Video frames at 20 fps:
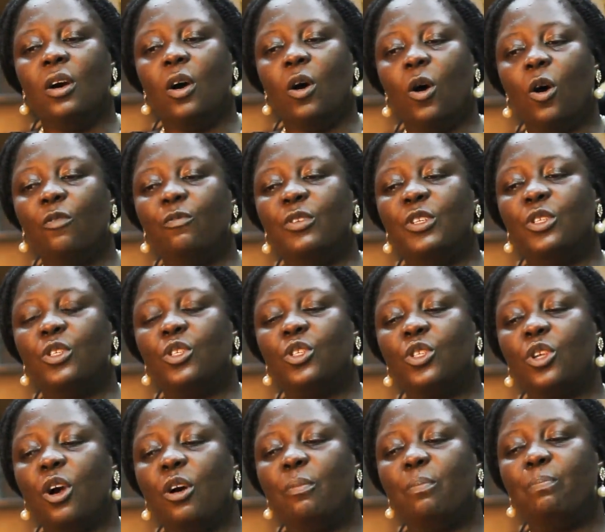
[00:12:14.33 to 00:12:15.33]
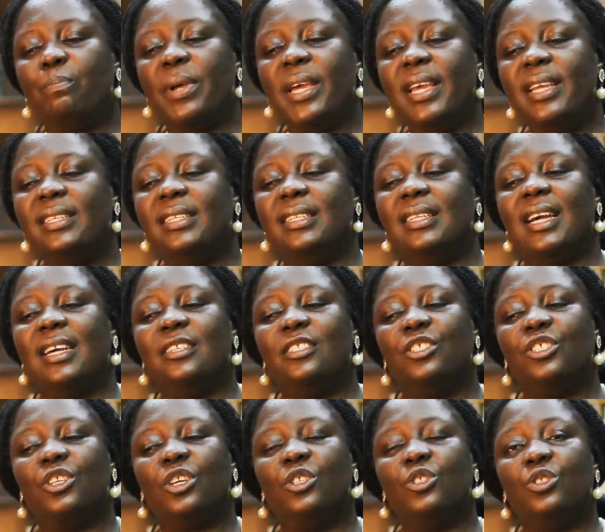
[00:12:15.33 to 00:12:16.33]
of the sum paid in
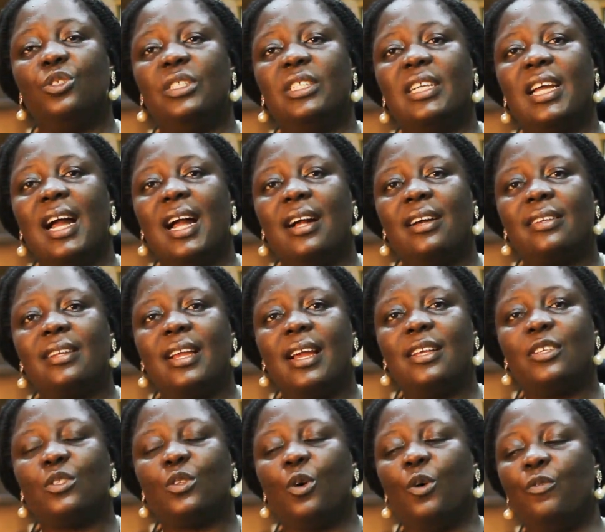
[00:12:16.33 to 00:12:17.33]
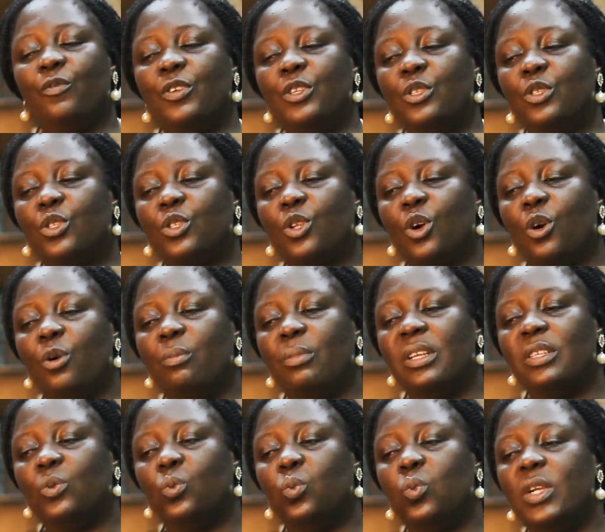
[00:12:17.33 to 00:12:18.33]
addition to the arrears of
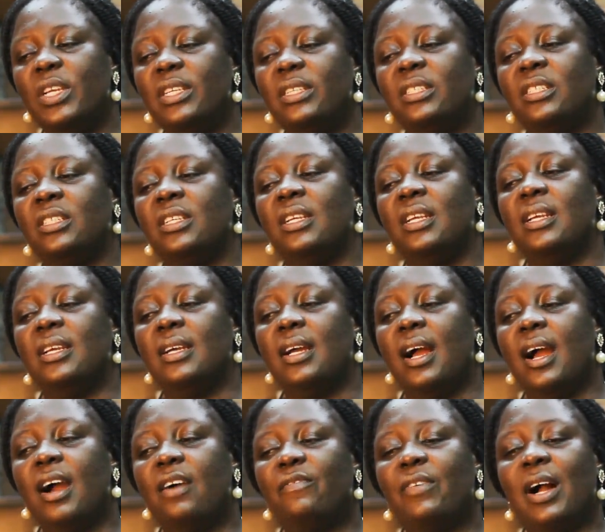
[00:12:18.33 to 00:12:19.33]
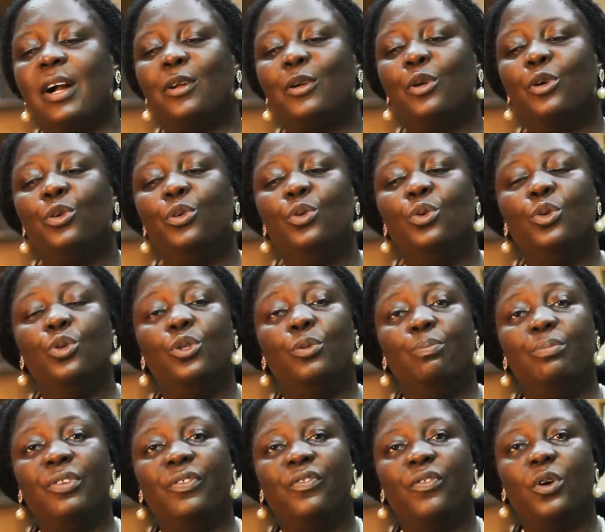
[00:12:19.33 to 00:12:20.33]
installments which have
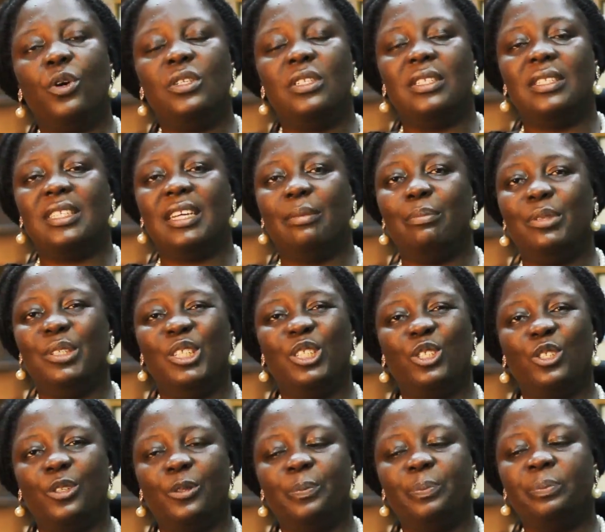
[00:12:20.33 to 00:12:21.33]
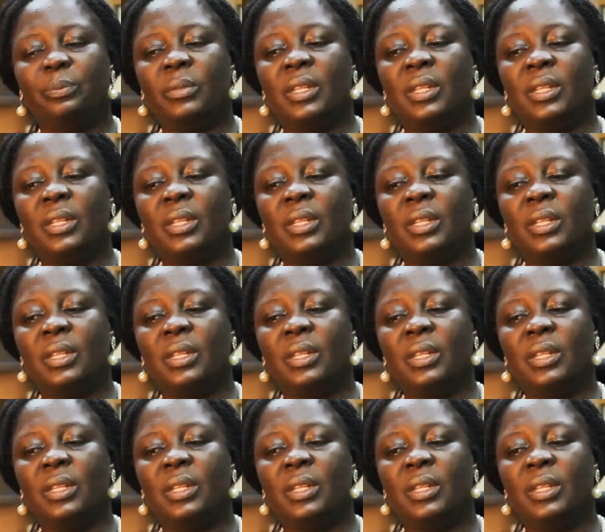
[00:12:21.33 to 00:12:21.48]
accrued before the termination.